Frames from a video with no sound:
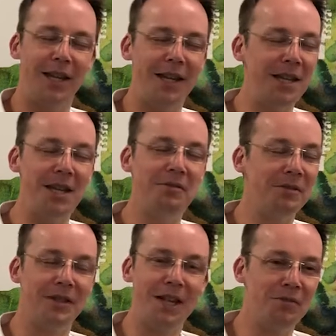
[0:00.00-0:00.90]

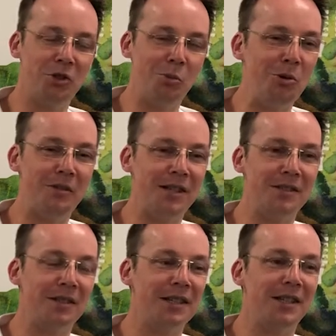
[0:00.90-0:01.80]
Even smaller
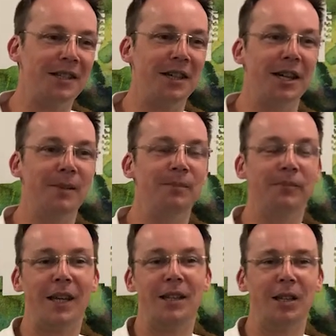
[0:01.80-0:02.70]
things like
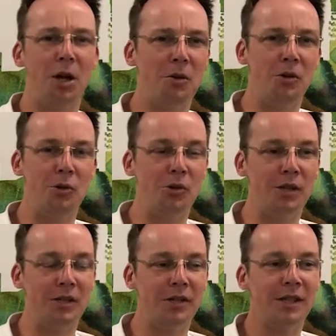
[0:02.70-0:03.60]
lower
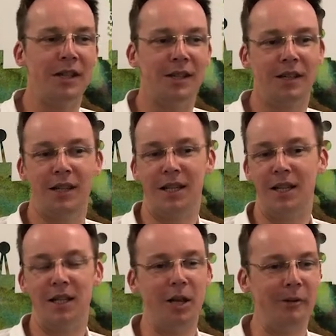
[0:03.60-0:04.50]
noise,
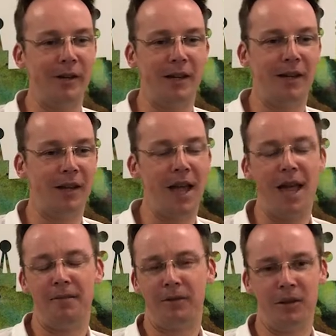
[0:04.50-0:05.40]
lower
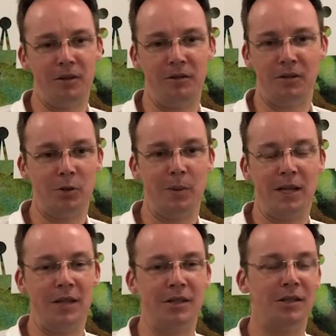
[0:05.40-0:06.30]
airflow
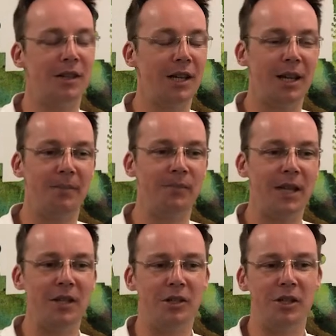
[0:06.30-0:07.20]
speeds.
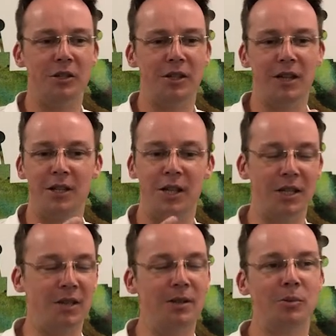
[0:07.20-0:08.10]
So it's
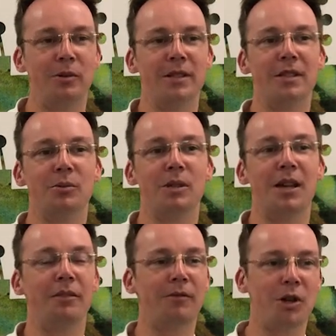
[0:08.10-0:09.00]
one of these things where you
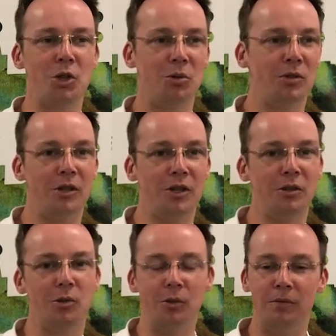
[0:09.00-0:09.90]
have a virtuous
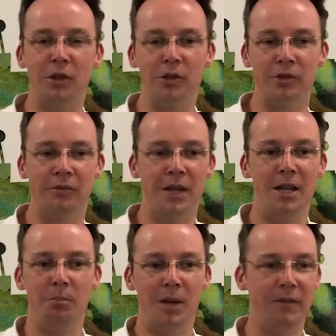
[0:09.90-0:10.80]
circle of lots of
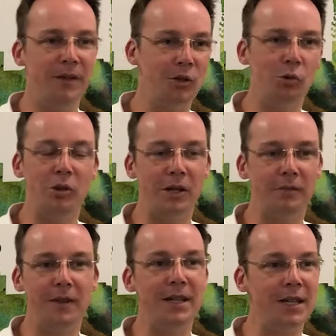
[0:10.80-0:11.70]
benefits all kind of
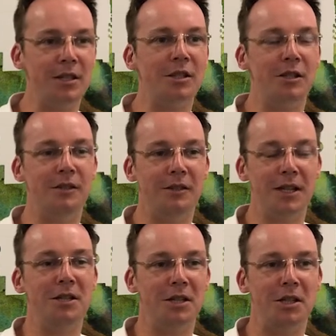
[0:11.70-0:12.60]
feed into
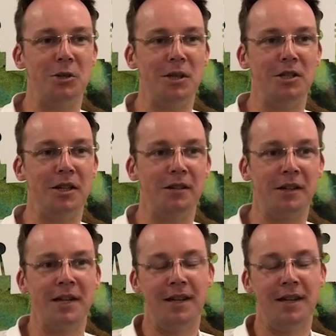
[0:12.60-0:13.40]
each other.